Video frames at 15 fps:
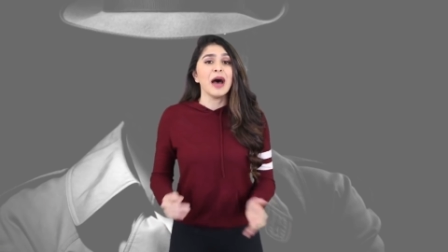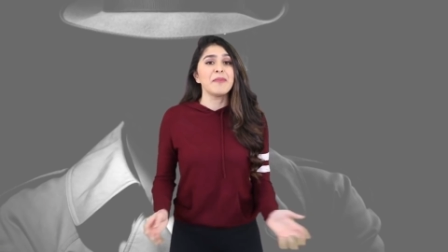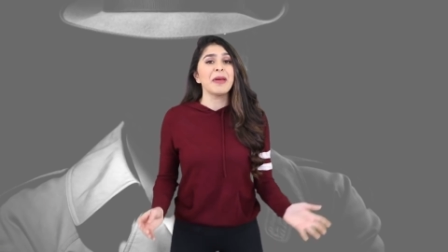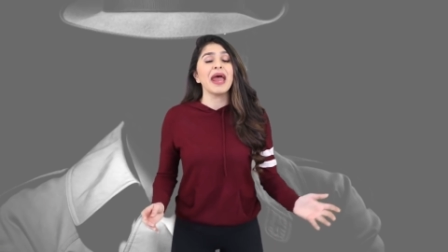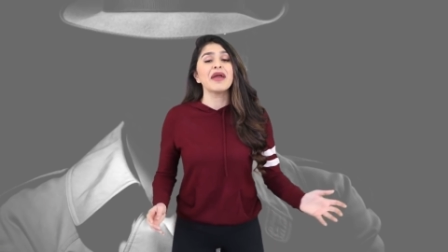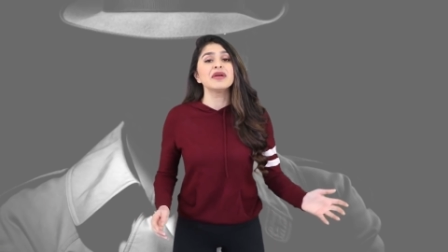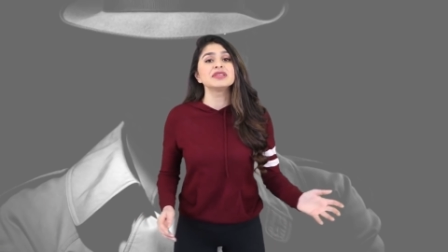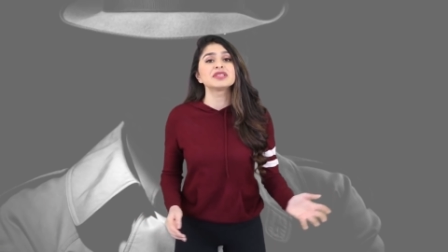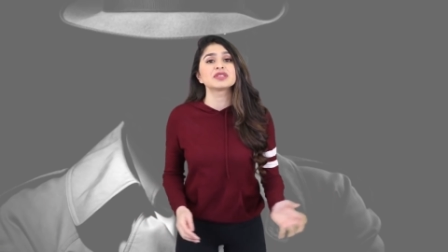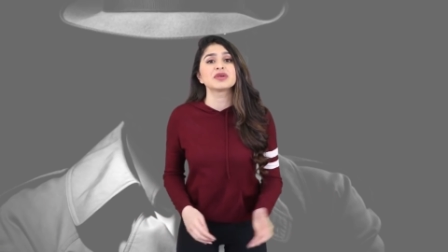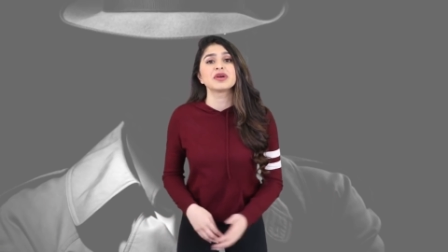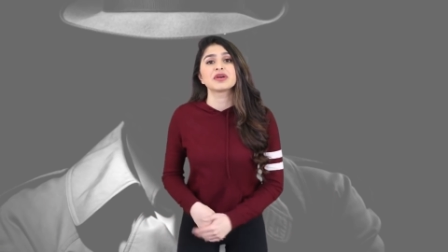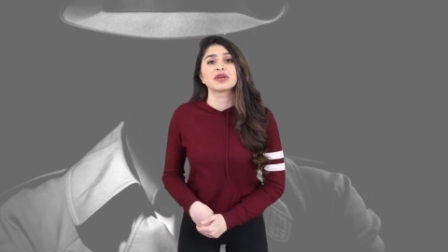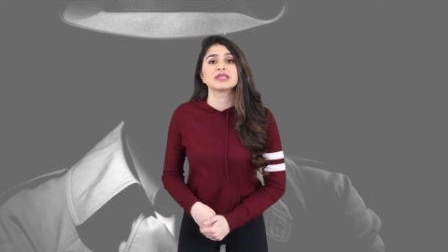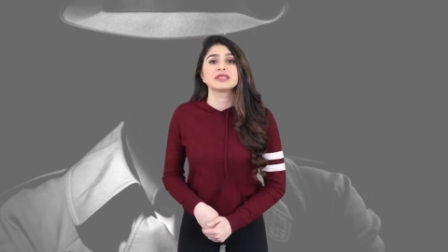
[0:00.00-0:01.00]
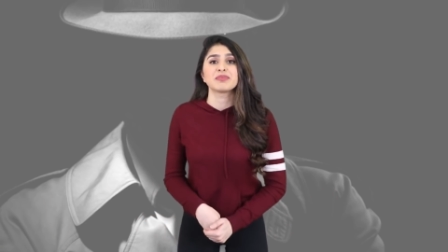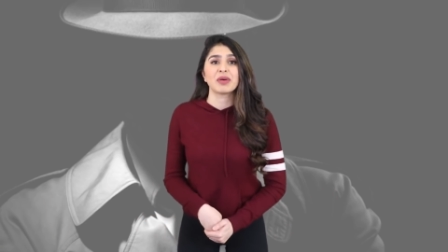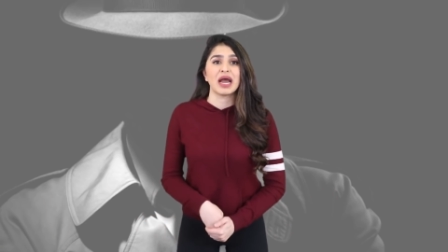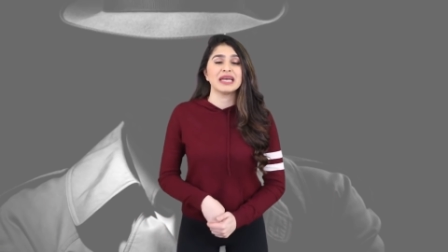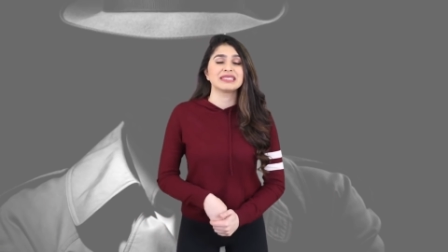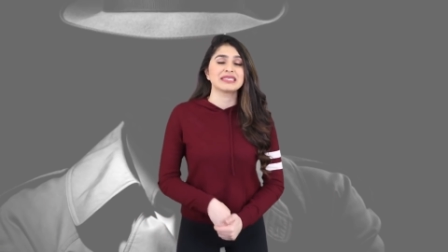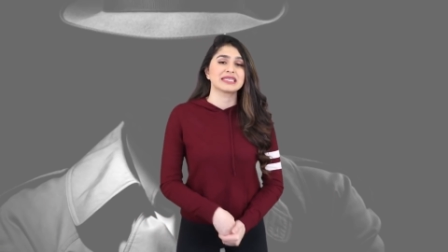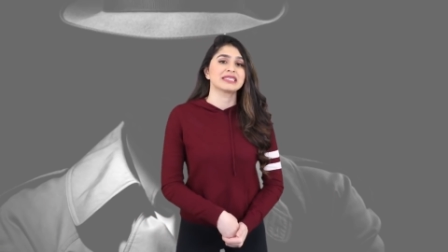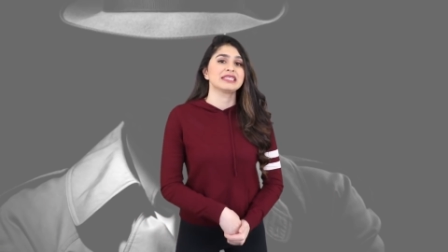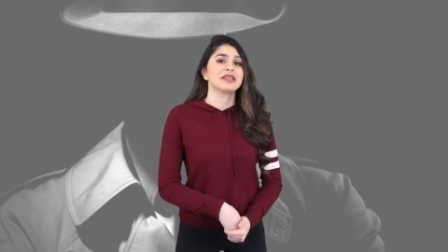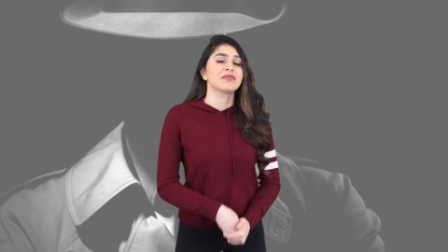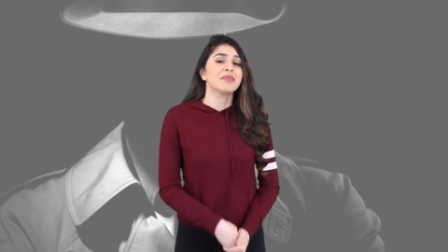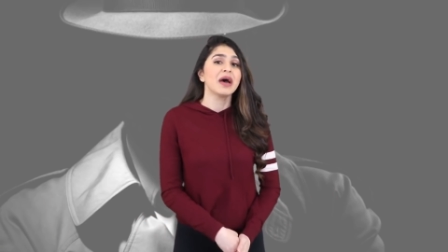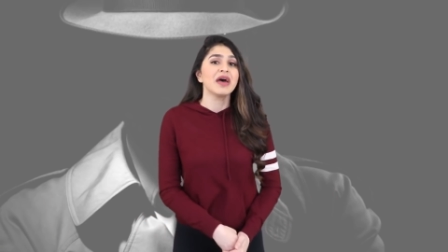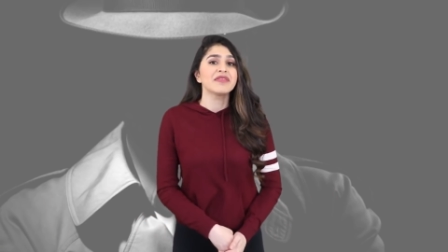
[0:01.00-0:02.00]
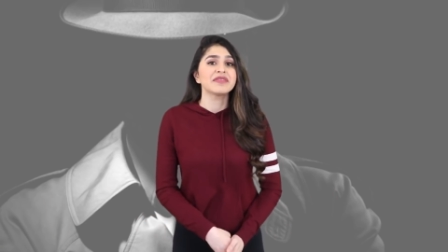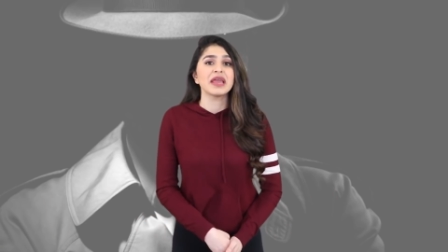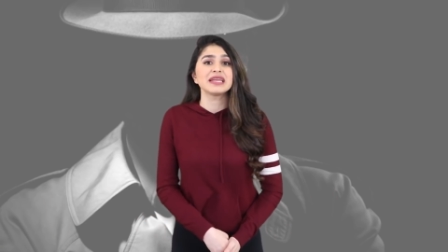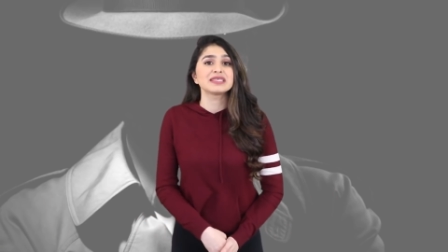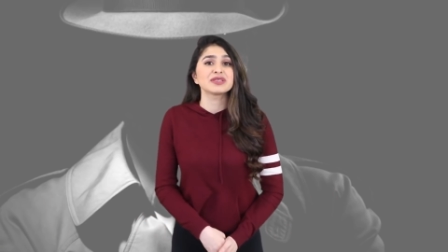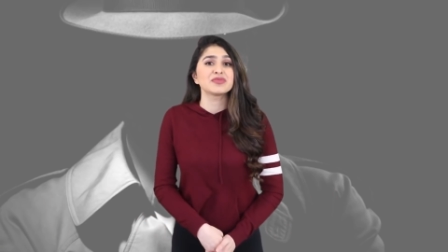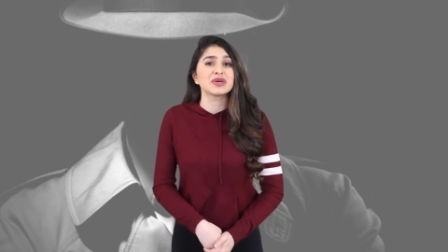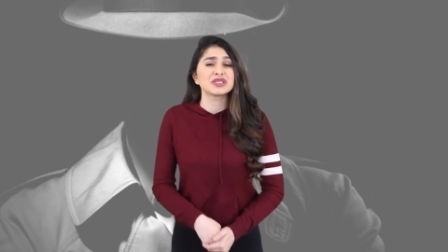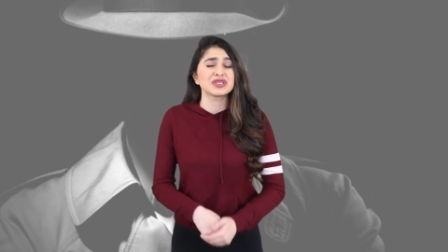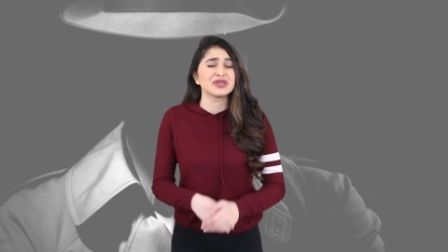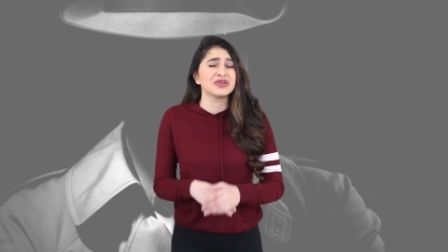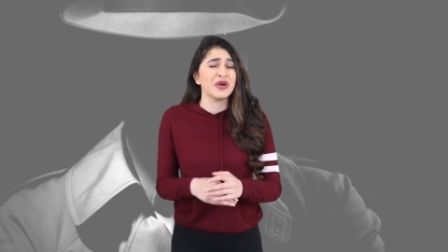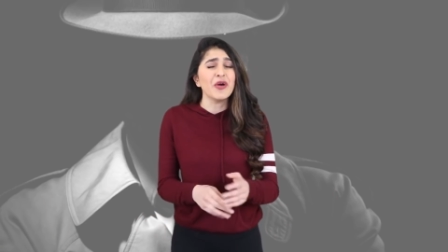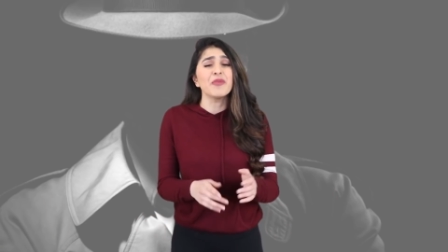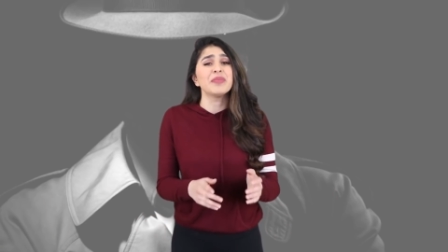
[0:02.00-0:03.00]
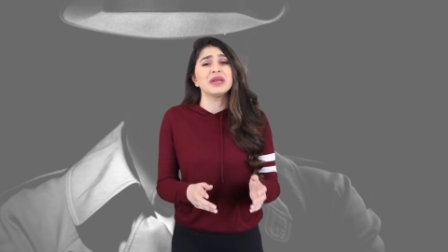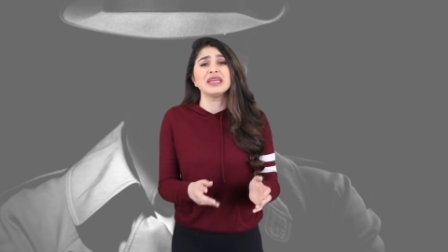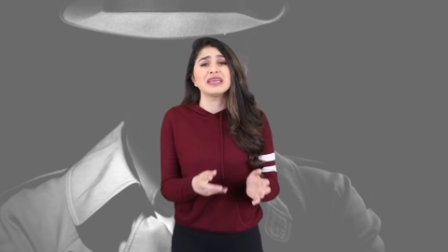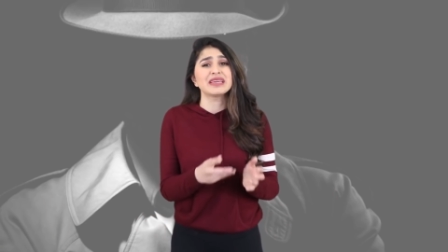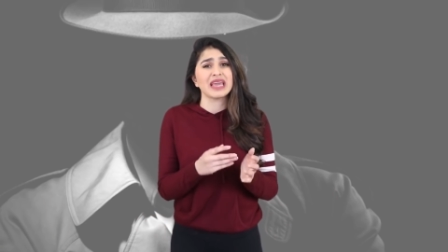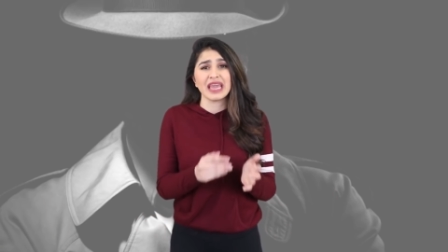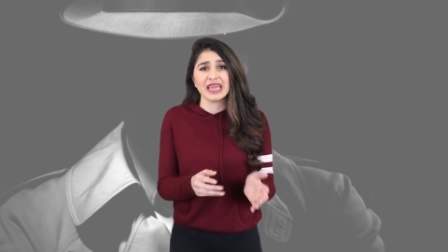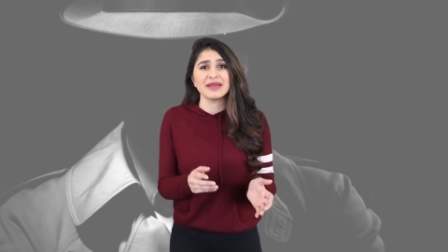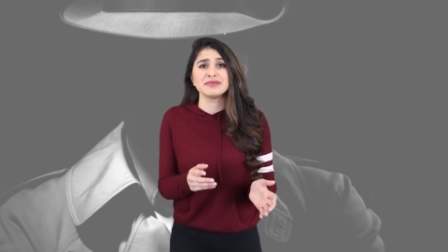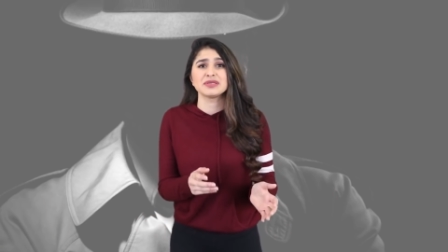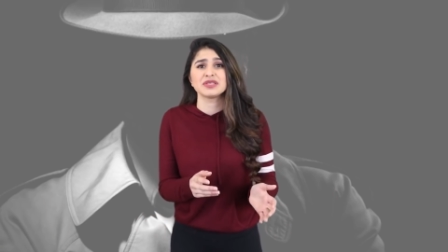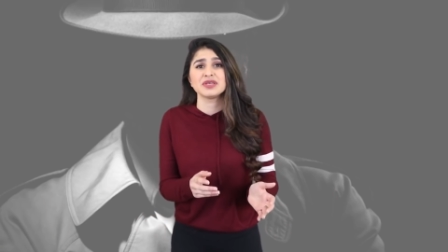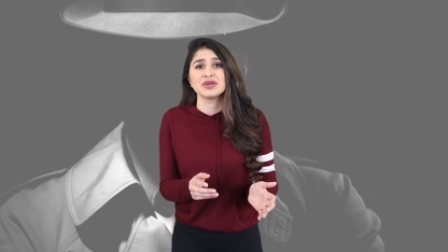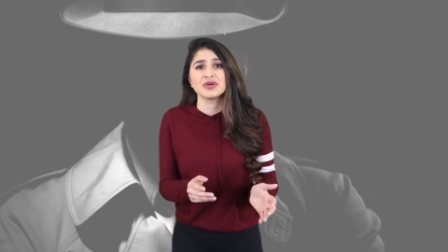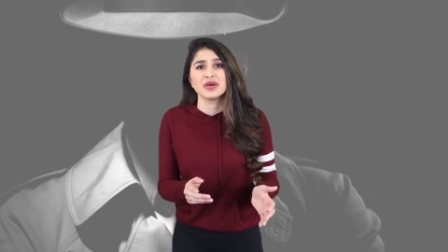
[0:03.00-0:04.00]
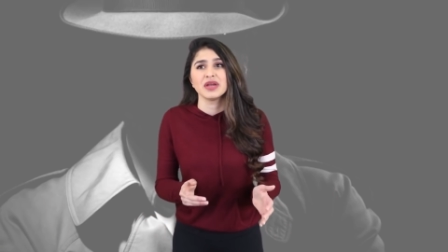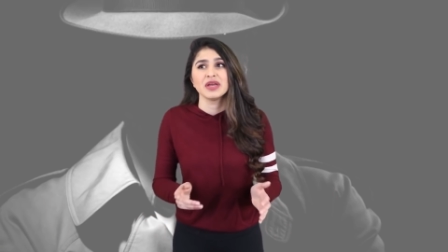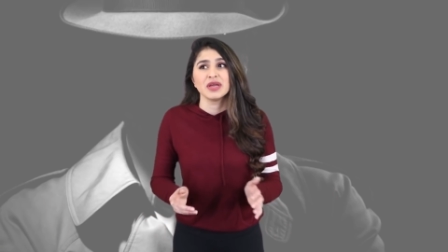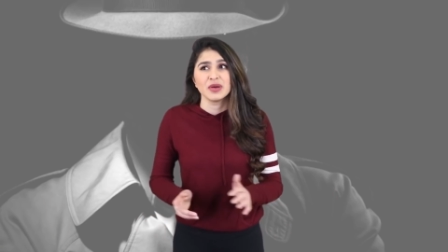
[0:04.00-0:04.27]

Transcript: Her parents threw her a surprise 16th birthday to which nobody came to,